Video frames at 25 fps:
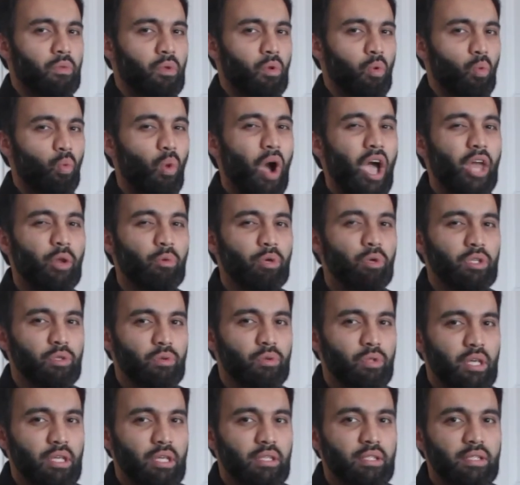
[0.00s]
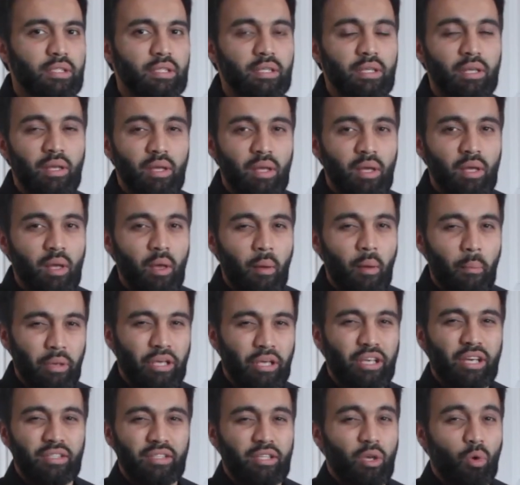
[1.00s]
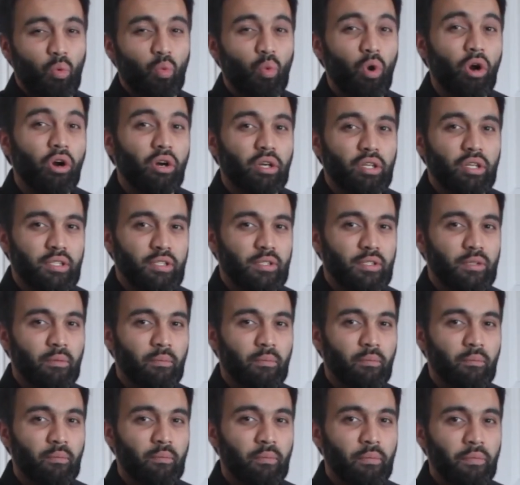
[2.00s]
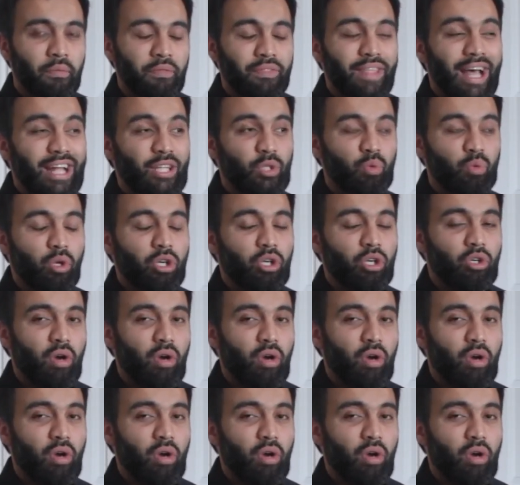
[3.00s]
Why do we do this? Because it works. That's what